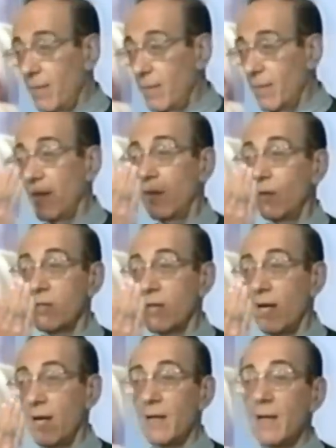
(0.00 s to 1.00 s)
my nose
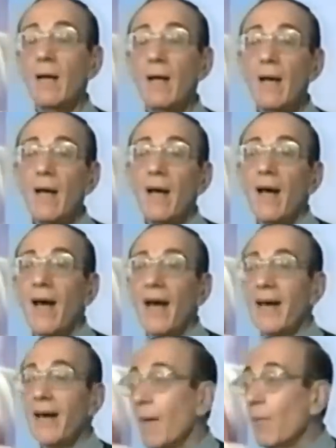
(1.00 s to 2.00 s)
again.
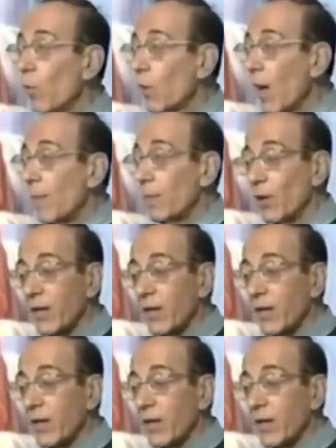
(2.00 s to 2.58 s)
And I'm, I'm